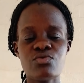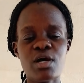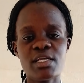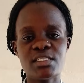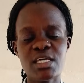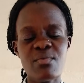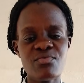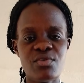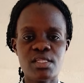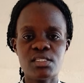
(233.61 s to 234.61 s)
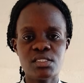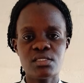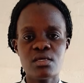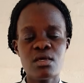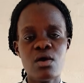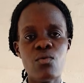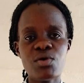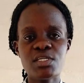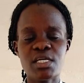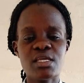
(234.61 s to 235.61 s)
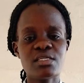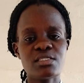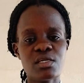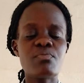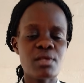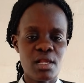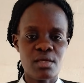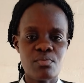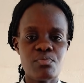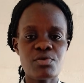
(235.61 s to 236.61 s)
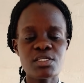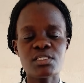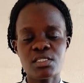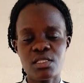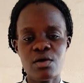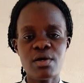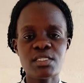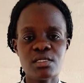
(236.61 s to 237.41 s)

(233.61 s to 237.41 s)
Look at some funds which are just temporarily placed in the